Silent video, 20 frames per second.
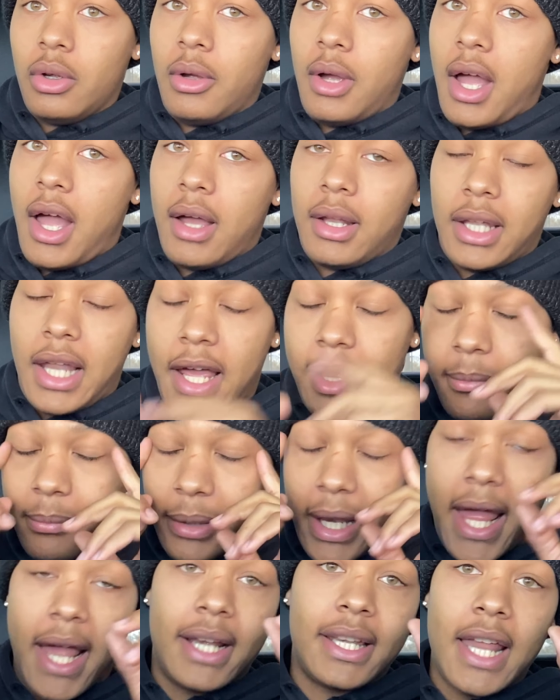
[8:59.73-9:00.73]
I like
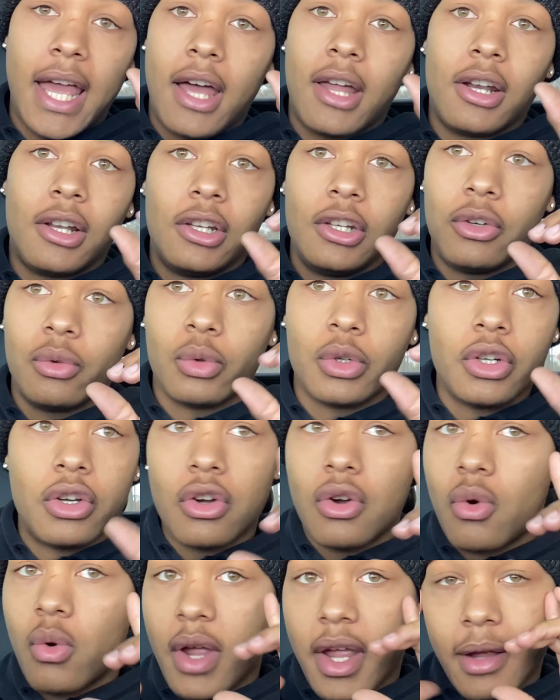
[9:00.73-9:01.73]
blacked out real
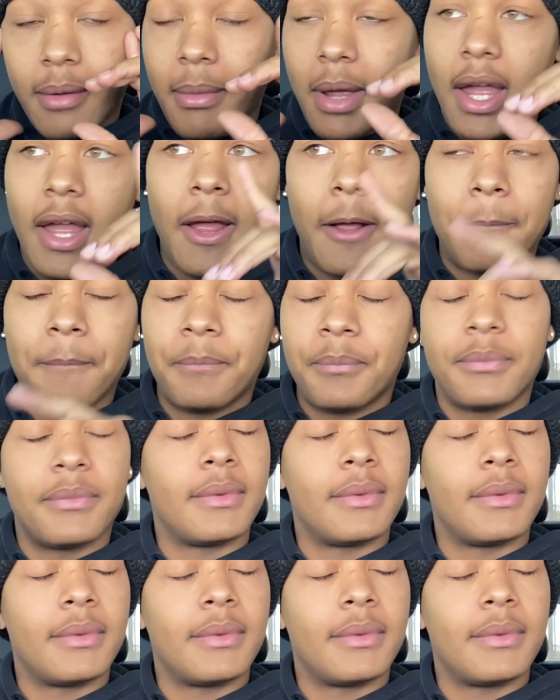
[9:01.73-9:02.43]
quick, man.